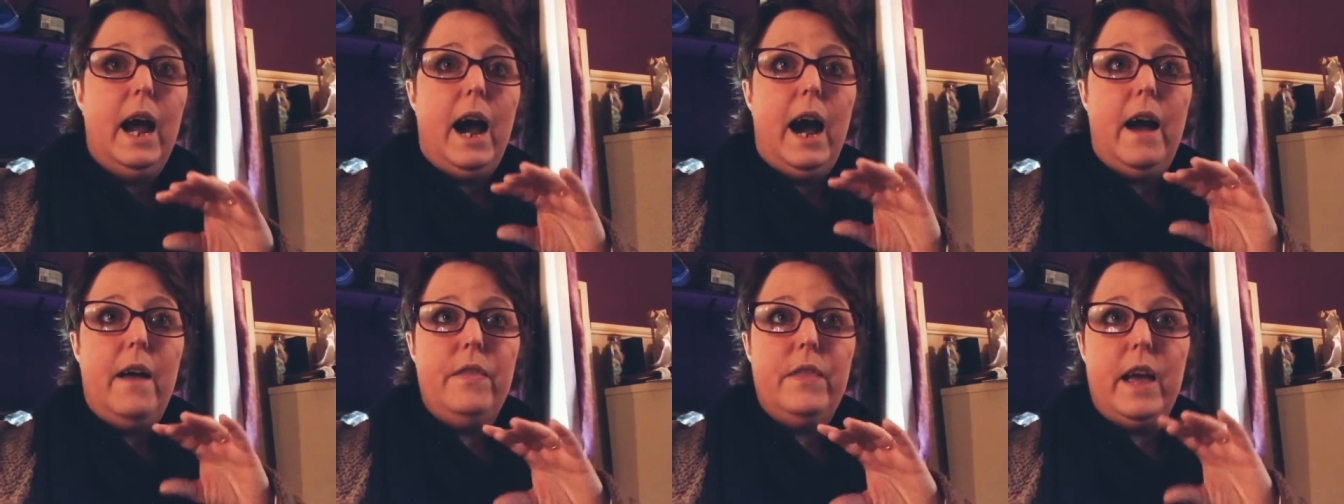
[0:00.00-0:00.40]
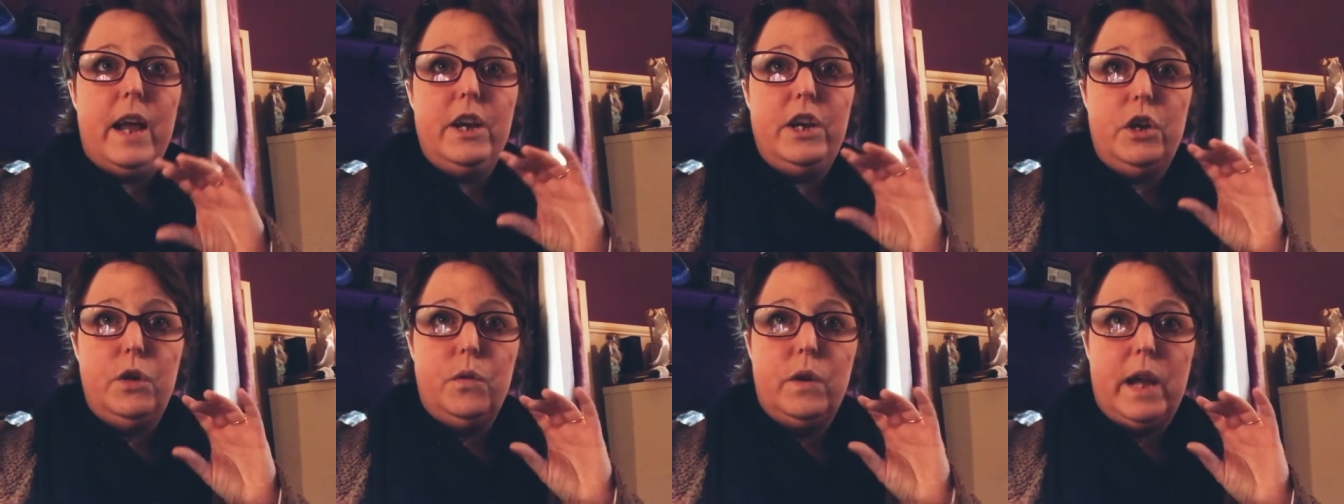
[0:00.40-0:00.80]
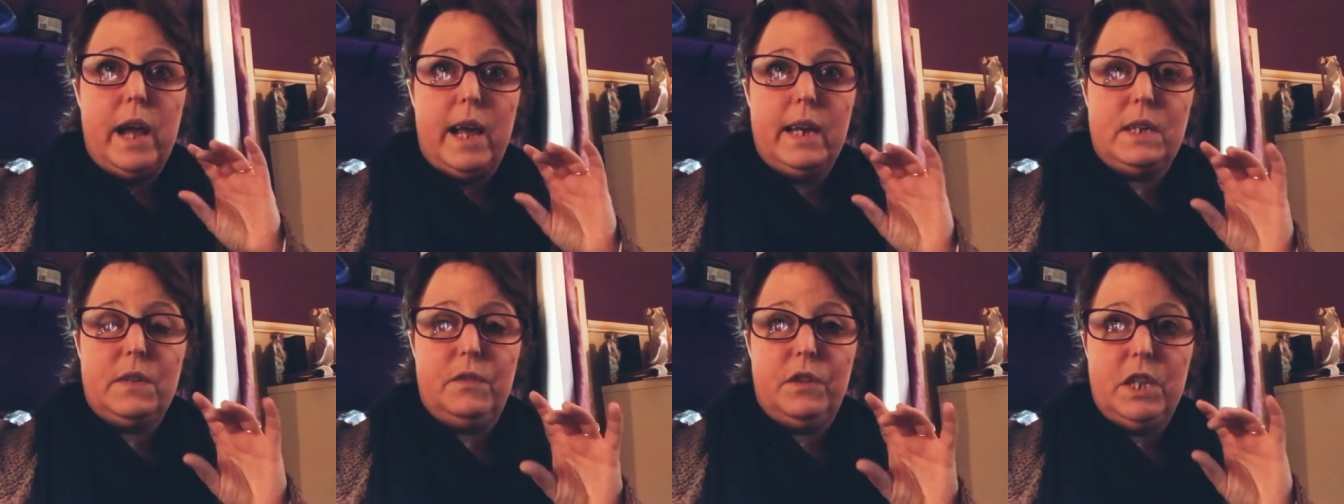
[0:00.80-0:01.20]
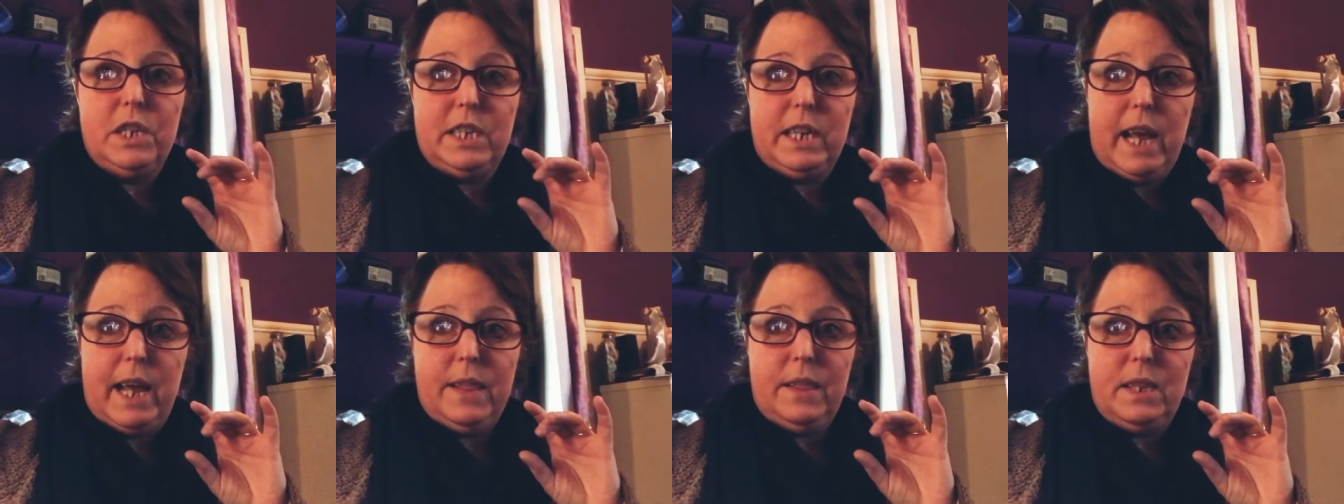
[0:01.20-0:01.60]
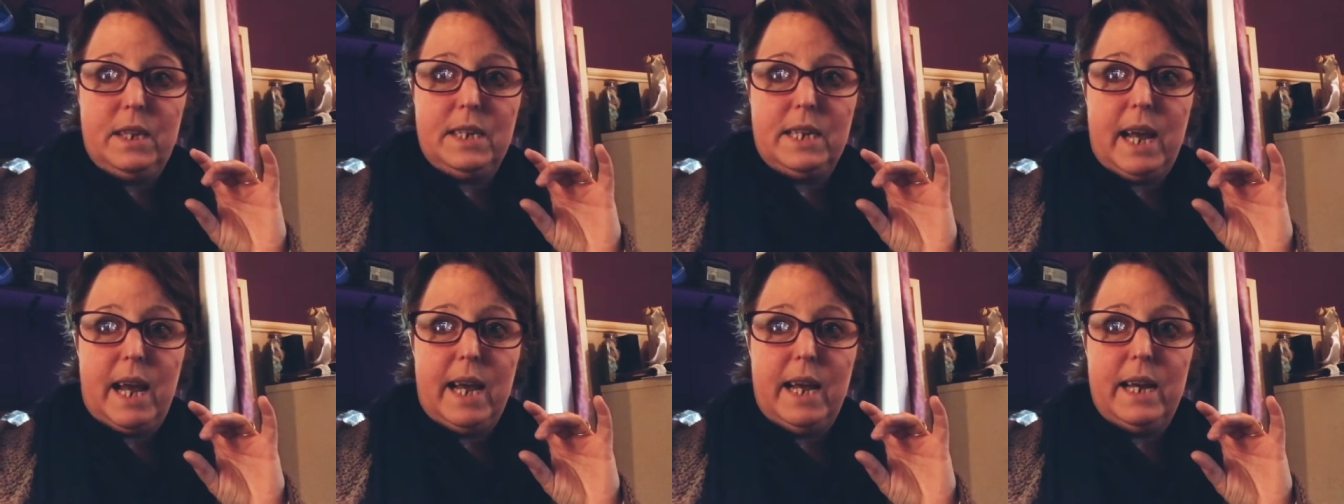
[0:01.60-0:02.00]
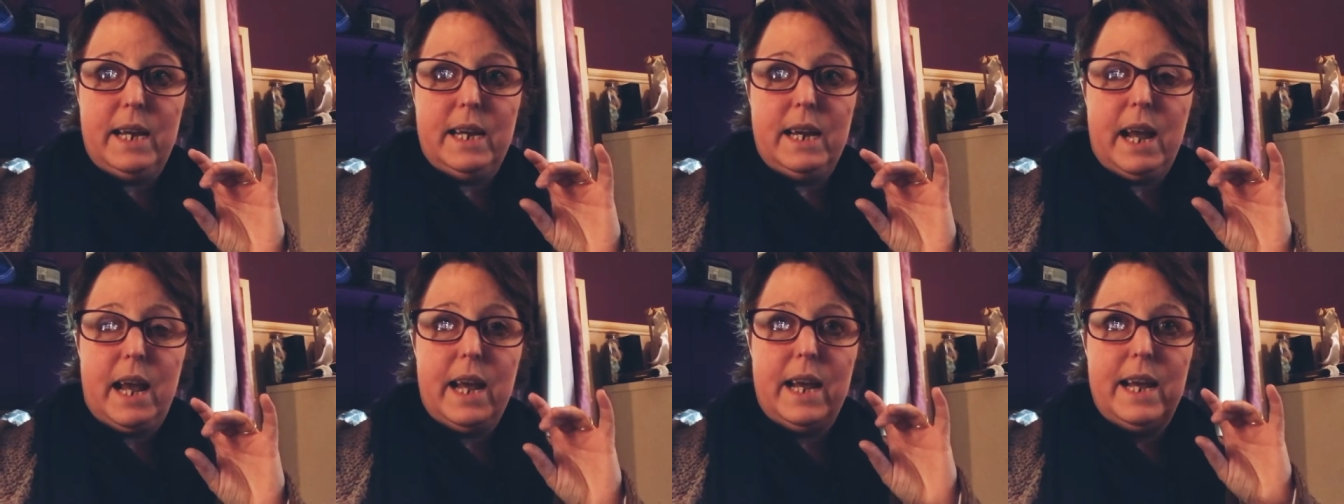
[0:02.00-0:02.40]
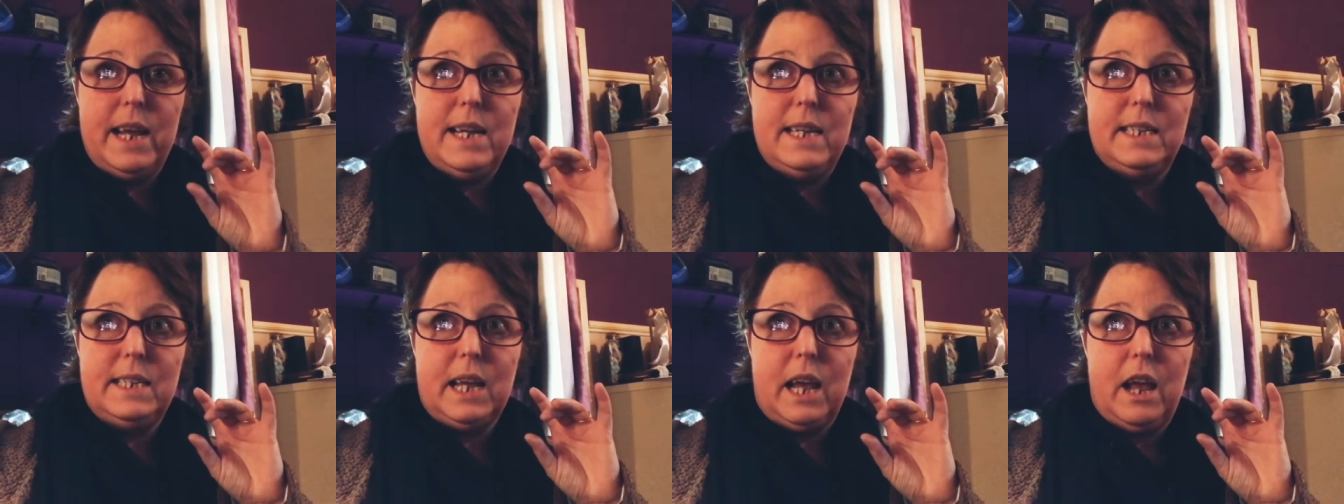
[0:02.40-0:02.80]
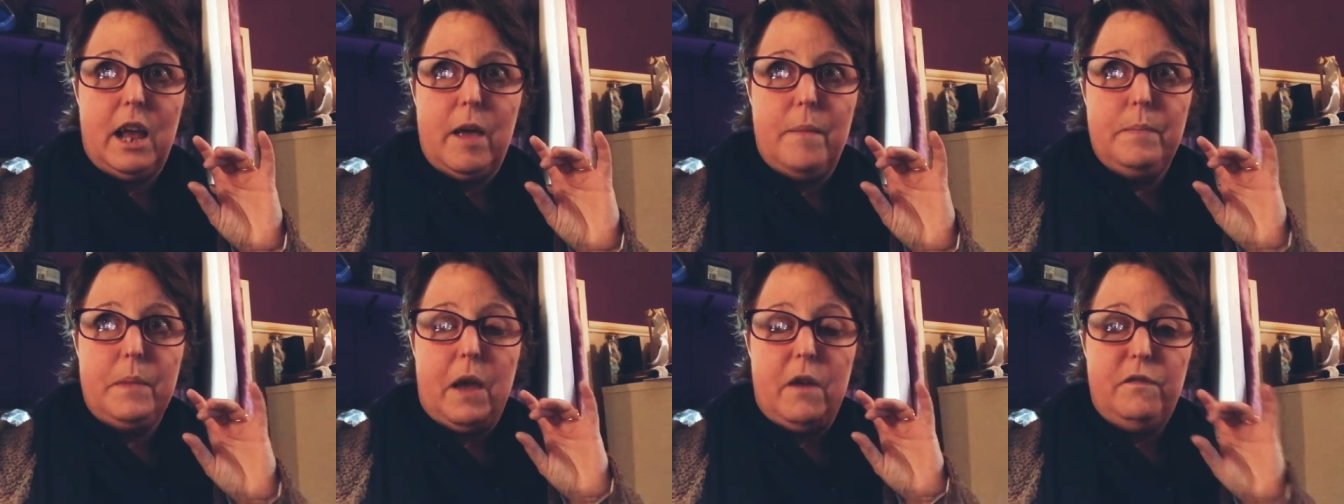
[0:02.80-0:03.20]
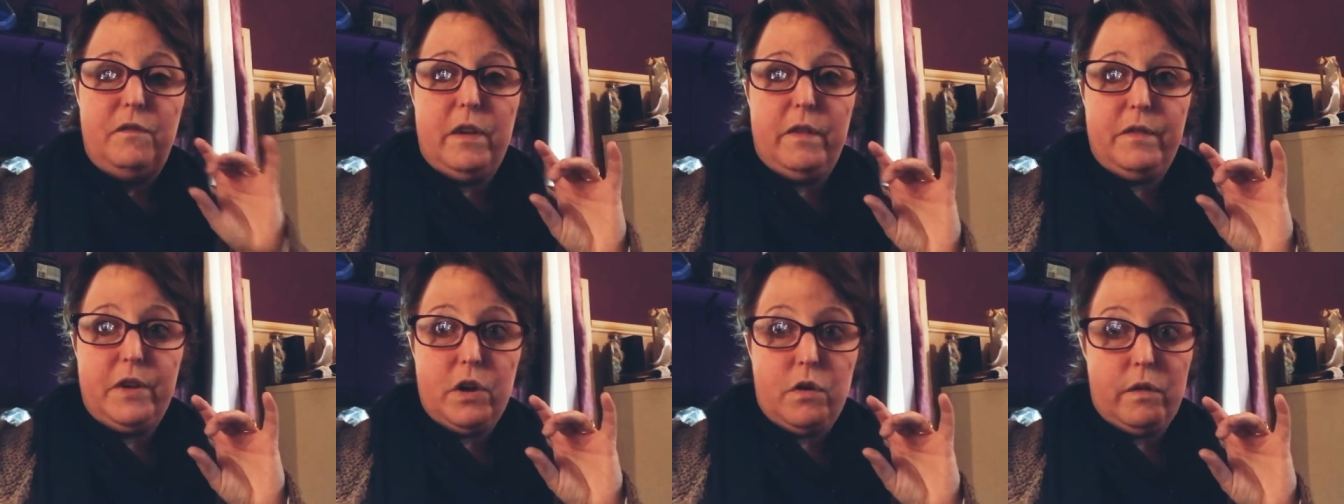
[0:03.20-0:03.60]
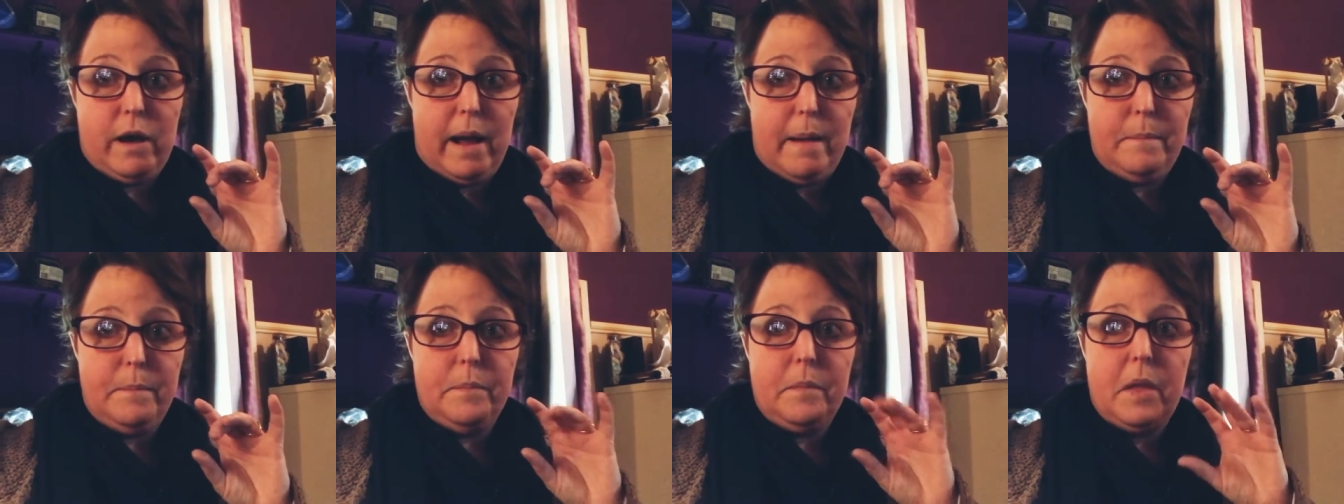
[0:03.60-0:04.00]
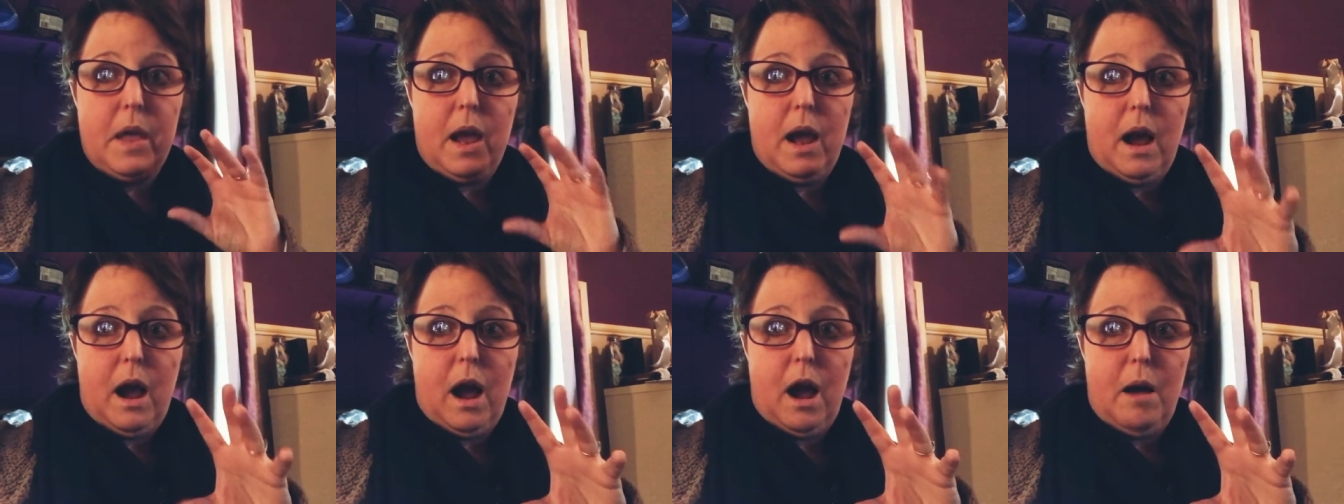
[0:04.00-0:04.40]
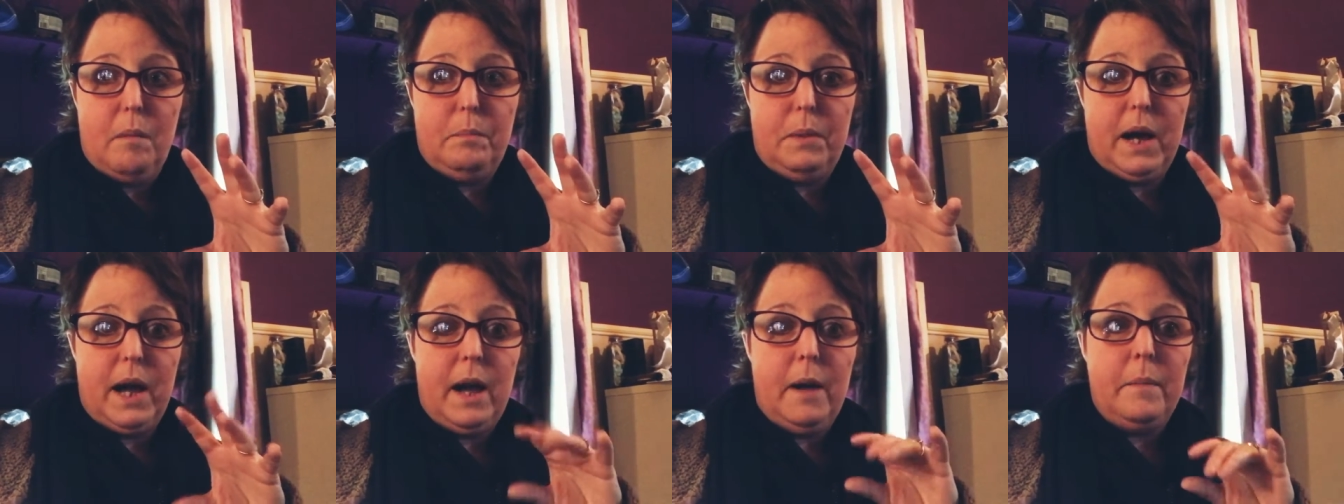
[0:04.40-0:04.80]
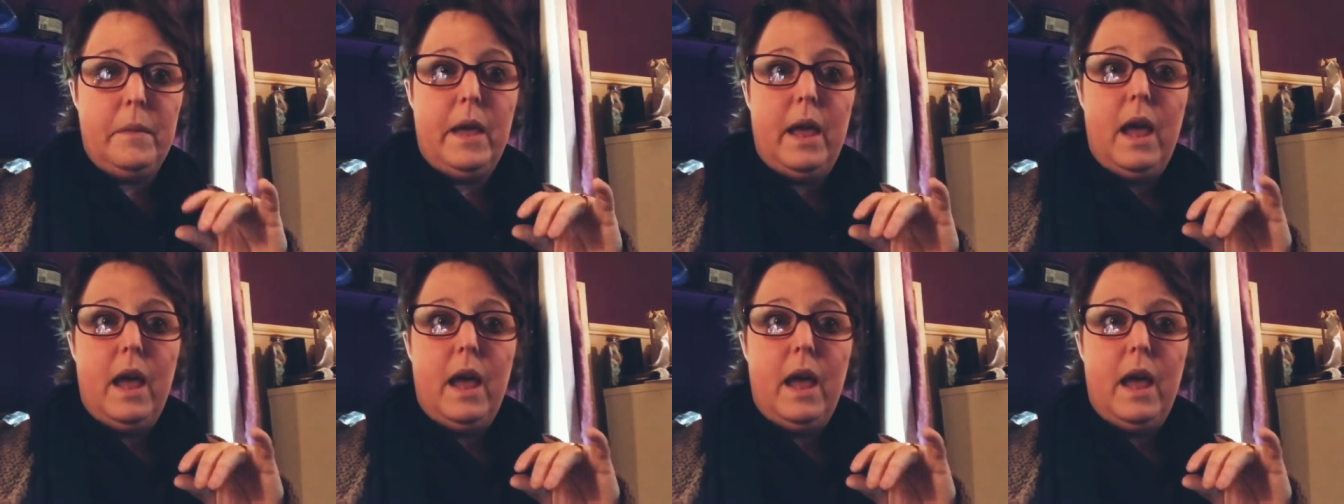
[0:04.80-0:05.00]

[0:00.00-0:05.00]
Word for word: And then you get for the 10th day is um, a 50 gram art batt